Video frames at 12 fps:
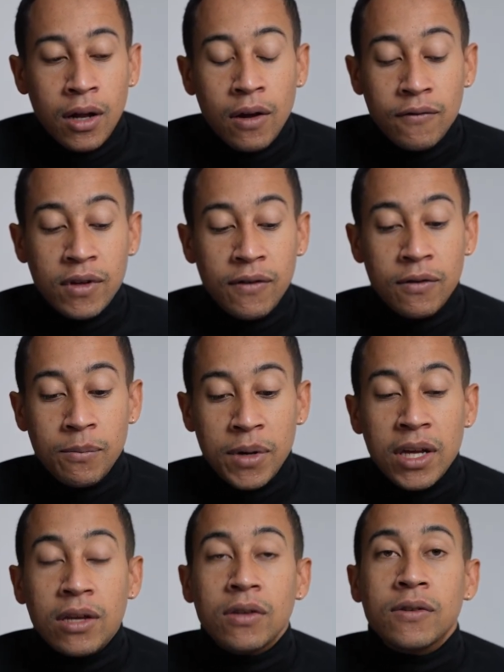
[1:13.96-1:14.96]
different
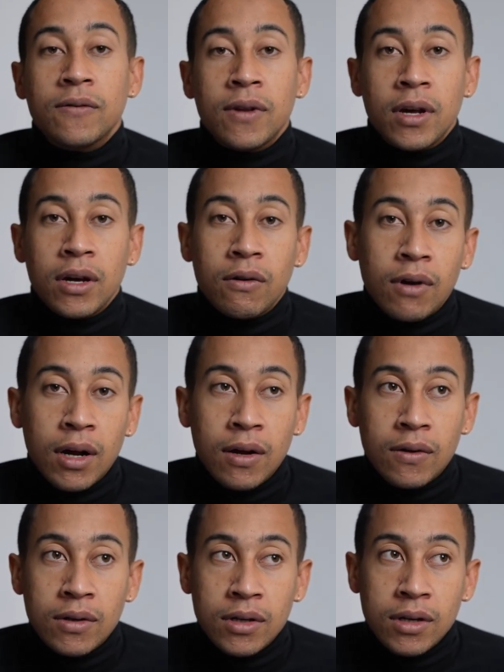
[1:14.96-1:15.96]
opinions flying
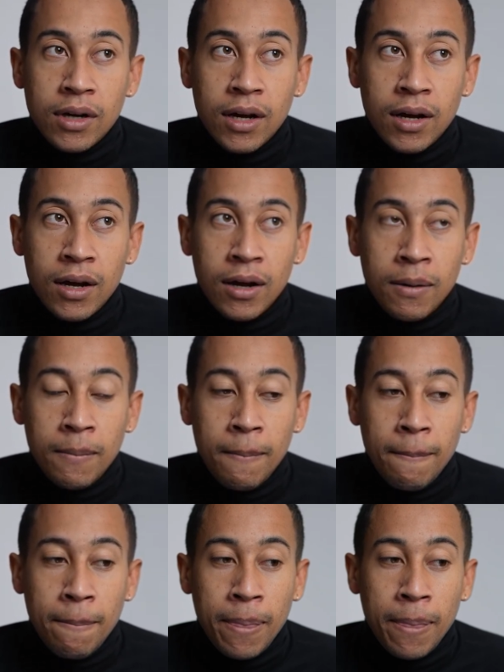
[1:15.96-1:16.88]
around, and